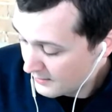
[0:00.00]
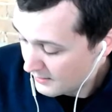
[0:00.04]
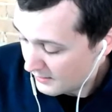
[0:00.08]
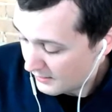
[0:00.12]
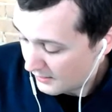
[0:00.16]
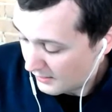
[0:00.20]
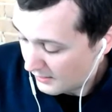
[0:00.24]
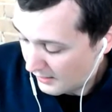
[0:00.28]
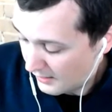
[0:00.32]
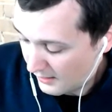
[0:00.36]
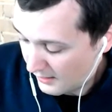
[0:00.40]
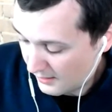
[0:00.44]

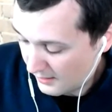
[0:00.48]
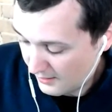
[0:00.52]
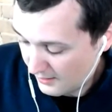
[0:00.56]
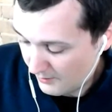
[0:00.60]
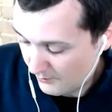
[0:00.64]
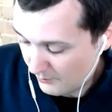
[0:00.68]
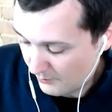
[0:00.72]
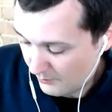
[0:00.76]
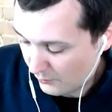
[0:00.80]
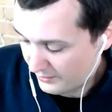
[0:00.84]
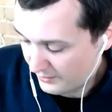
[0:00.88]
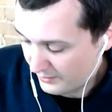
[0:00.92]

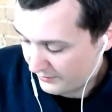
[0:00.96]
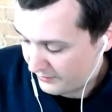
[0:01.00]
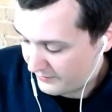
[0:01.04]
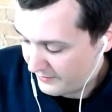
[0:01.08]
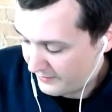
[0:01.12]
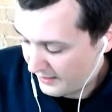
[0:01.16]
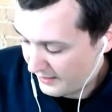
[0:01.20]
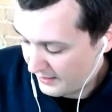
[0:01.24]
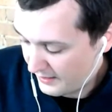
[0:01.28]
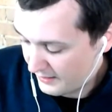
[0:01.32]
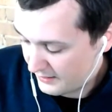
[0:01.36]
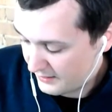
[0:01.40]
Want to
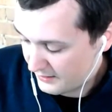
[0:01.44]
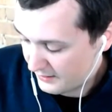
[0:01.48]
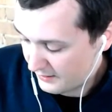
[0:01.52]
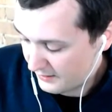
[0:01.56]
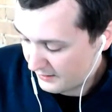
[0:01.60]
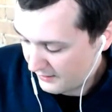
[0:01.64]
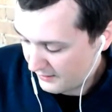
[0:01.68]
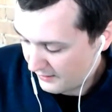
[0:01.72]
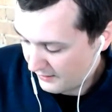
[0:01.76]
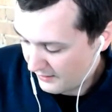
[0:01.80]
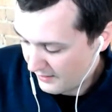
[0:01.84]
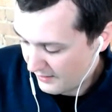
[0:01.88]
thank
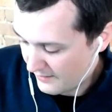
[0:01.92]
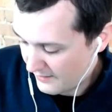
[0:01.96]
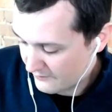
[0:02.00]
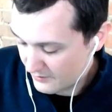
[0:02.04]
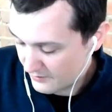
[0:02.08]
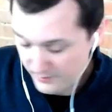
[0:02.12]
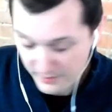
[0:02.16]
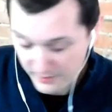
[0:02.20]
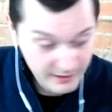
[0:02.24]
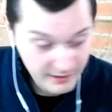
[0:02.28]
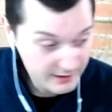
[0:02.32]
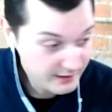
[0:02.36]

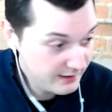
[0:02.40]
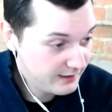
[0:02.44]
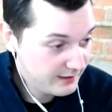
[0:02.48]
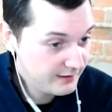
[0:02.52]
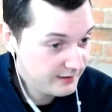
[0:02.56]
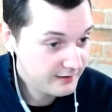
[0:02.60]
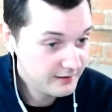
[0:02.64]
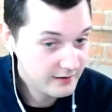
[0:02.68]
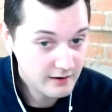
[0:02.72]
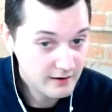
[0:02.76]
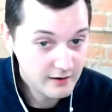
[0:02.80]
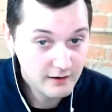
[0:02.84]

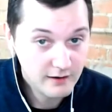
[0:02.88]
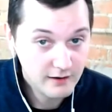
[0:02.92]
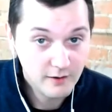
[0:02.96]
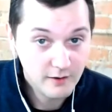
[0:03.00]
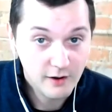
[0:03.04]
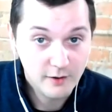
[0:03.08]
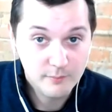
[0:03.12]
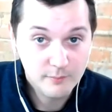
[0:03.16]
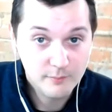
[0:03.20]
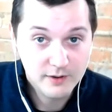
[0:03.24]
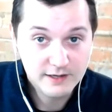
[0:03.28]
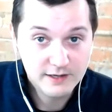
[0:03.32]
everybody
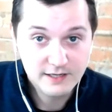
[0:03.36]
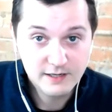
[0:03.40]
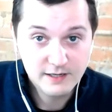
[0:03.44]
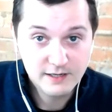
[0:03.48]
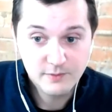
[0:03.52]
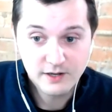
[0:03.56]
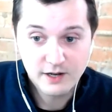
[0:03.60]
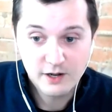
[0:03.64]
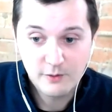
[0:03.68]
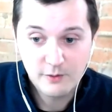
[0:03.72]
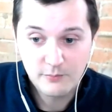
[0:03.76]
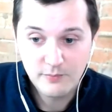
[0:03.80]
on my team
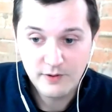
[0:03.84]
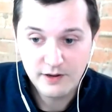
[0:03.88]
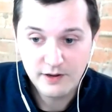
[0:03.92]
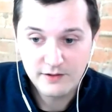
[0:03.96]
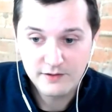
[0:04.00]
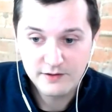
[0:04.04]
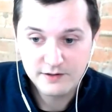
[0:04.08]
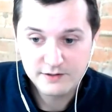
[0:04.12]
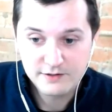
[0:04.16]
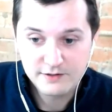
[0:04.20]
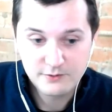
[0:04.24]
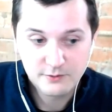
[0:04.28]
that helped make
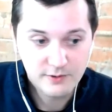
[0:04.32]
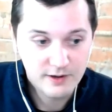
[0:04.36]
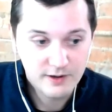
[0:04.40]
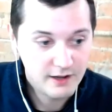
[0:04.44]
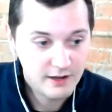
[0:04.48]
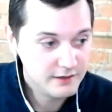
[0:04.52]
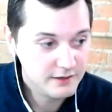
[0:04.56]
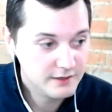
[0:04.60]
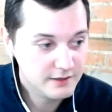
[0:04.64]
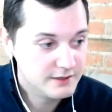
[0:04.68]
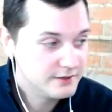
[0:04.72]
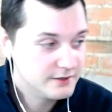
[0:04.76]
this a
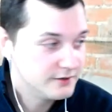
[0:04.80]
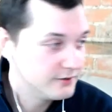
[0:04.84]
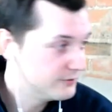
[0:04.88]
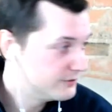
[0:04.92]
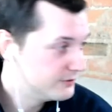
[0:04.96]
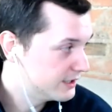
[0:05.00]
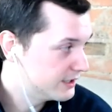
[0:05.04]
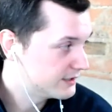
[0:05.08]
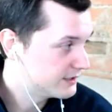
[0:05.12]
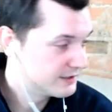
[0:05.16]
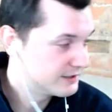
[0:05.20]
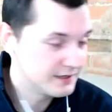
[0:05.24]
reality too.
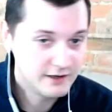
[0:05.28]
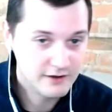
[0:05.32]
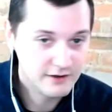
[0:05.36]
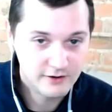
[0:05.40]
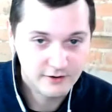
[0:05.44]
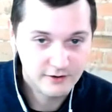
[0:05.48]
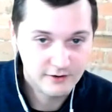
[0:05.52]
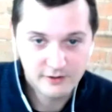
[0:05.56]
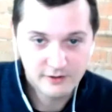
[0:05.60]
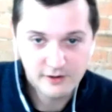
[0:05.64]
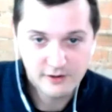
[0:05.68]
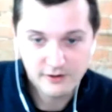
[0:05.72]
Jessica,
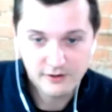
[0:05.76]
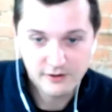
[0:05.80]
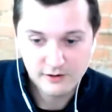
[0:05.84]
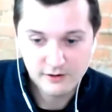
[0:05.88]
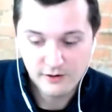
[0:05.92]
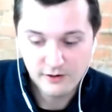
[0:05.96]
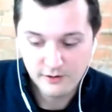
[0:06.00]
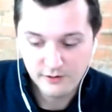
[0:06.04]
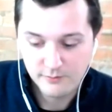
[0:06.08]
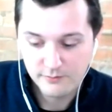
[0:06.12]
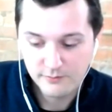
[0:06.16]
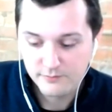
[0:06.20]

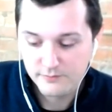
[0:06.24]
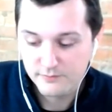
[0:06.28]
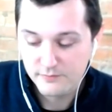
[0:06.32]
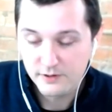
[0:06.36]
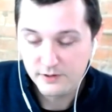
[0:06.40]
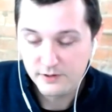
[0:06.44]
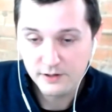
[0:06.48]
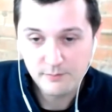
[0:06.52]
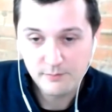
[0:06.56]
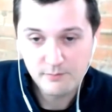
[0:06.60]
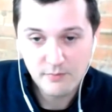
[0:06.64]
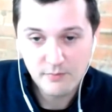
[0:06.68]
our
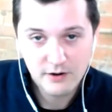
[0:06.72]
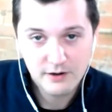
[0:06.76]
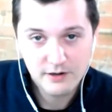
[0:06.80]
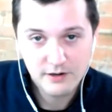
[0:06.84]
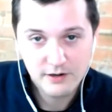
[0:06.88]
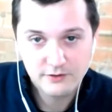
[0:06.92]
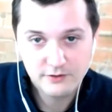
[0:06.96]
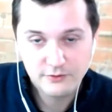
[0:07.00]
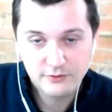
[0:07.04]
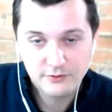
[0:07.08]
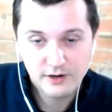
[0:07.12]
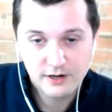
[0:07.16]

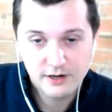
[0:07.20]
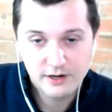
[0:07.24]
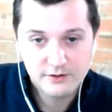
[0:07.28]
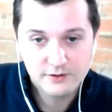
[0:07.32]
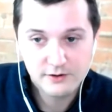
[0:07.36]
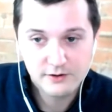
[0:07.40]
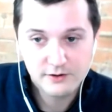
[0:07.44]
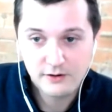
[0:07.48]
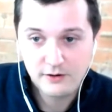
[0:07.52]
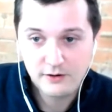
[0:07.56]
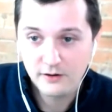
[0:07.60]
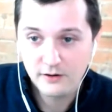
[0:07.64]
marketing
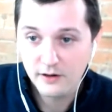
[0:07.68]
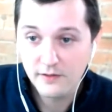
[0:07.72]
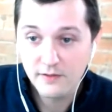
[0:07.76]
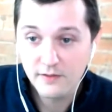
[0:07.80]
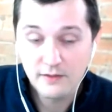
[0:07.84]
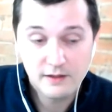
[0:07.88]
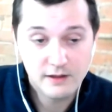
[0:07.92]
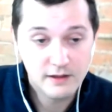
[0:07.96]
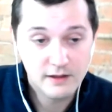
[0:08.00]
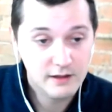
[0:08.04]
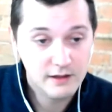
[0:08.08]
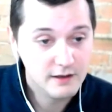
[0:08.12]
director, and
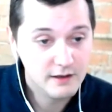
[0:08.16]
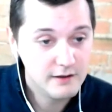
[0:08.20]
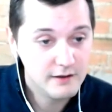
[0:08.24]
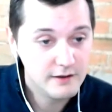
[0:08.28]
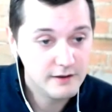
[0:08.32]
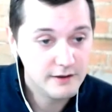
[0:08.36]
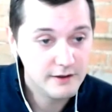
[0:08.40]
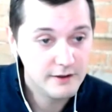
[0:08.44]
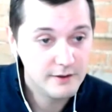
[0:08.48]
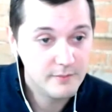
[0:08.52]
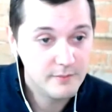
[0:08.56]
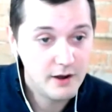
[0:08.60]
then
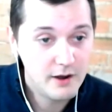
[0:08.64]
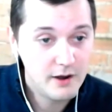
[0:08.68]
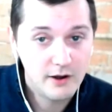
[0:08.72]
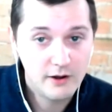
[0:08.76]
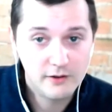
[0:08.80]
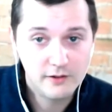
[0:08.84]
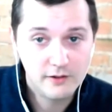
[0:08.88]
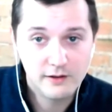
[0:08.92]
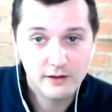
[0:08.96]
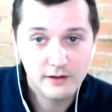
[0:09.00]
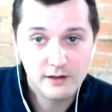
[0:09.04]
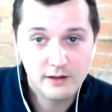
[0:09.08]

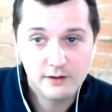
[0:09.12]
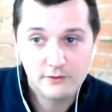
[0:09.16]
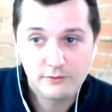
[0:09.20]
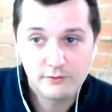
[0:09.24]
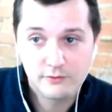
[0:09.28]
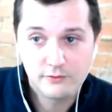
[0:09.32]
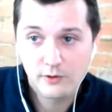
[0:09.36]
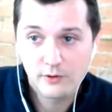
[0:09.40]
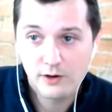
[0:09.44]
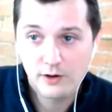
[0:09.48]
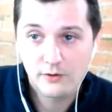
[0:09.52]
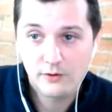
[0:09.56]
Holly and
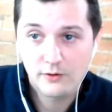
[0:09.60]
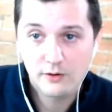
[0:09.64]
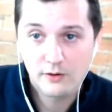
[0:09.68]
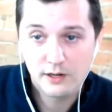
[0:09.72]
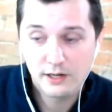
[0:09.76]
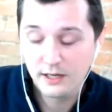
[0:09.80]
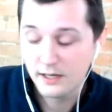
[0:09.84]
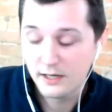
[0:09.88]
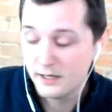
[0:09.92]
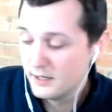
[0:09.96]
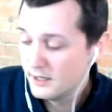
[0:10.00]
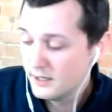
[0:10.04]

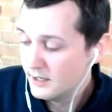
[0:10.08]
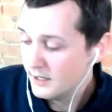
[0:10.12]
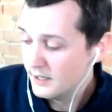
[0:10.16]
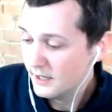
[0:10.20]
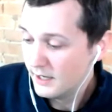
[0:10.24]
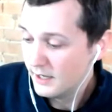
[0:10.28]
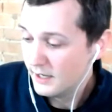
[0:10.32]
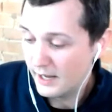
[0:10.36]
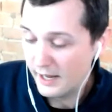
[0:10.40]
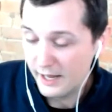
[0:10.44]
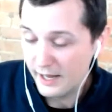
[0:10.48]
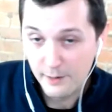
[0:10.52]
Gregory
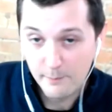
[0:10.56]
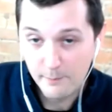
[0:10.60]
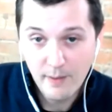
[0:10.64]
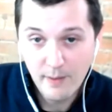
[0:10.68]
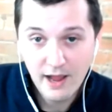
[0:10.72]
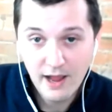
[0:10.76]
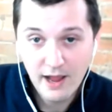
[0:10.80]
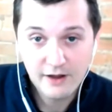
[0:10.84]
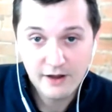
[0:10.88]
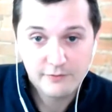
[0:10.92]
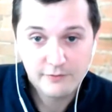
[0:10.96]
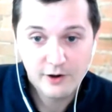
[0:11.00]
and
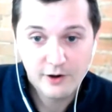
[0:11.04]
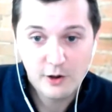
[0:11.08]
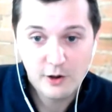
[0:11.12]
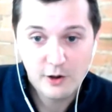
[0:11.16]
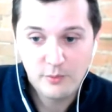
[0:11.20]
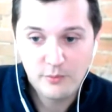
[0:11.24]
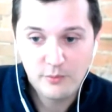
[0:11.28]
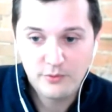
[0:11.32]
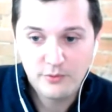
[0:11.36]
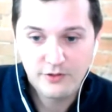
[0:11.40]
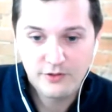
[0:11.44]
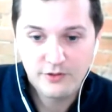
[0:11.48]
Matt for
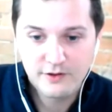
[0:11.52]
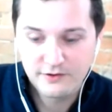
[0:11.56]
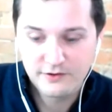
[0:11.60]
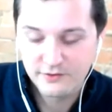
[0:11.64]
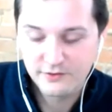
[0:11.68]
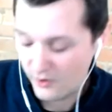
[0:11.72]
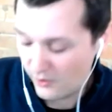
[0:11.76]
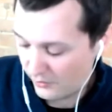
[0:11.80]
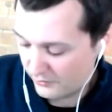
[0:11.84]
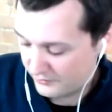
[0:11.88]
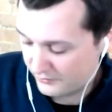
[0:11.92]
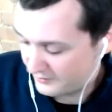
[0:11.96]
helping put this
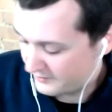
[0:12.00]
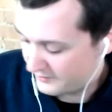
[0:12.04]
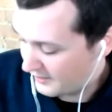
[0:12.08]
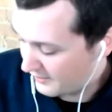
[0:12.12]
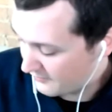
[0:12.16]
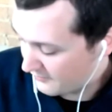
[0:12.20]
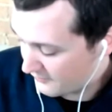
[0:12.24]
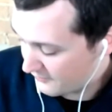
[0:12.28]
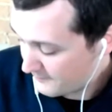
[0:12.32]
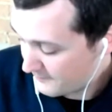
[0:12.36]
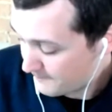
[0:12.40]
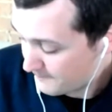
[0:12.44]
all
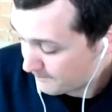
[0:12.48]
together.